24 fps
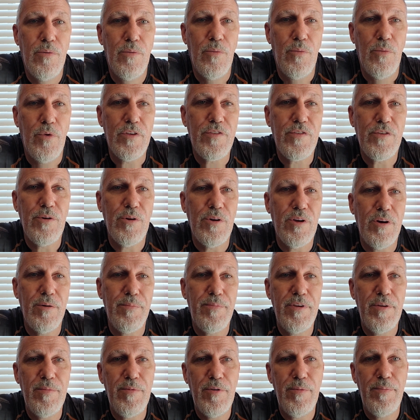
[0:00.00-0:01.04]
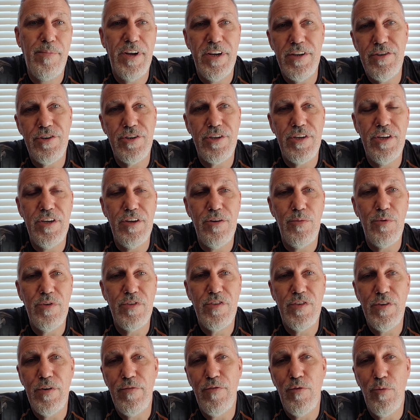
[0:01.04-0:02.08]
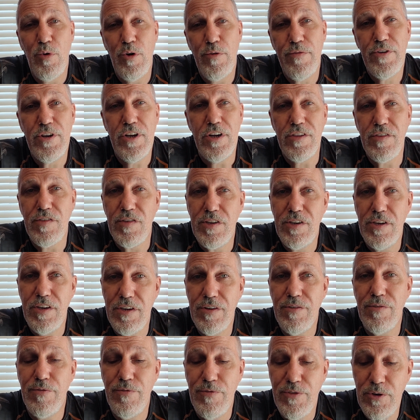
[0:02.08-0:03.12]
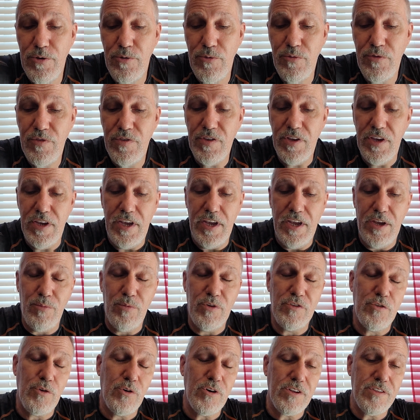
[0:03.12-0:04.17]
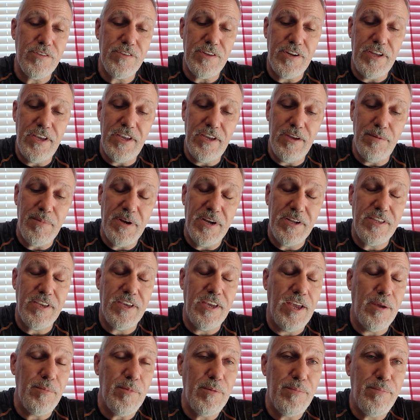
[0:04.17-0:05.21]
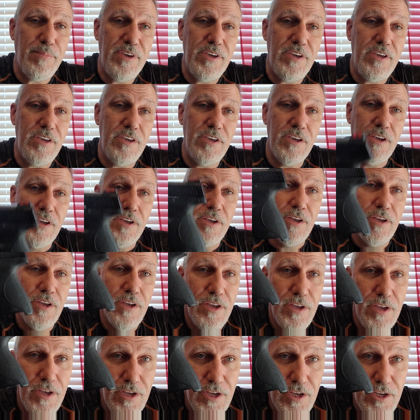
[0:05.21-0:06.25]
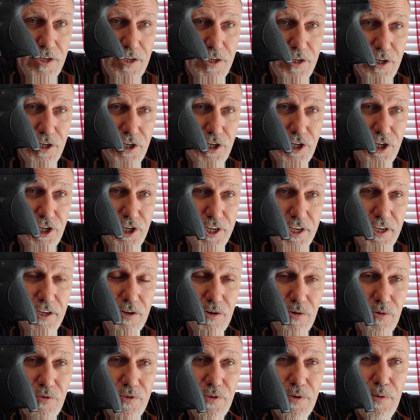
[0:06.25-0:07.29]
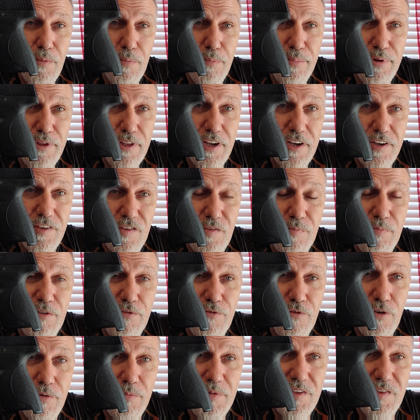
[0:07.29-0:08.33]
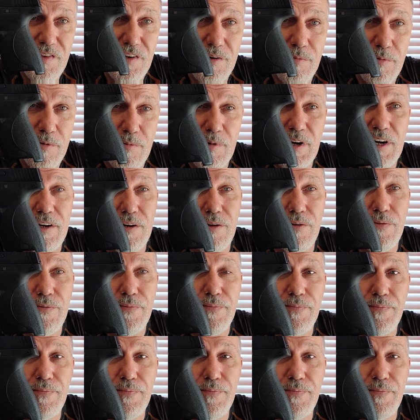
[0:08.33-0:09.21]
What's going on, people? Patrick here with Silver Wolf Guns and Gear Reviews, and we're talking today about the M&P Shield Plus Performance Ammo model.